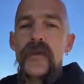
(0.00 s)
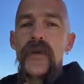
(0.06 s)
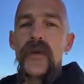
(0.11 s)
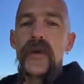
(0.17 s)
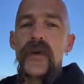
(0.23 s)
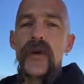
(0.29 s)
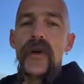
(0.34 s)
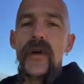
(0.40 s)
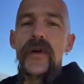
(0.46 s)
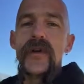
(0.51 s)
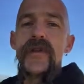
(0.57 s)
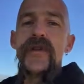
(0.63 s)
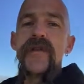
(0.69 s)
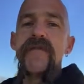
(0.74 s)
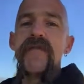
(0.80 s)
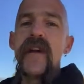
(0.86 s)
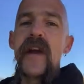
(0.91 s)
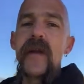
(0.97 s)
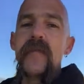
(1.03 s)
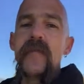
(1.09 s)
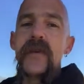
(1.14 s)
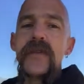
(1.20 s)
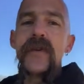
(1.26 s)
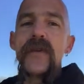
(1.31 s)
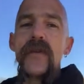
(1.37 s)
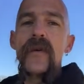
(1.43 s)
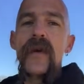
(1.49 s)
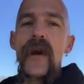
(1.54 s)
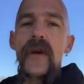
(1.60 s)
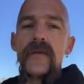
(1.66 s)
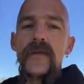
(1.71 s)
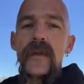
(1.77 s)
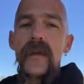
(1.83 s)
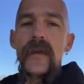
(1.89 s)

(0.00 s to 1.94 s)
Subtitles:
to encourage the families who are out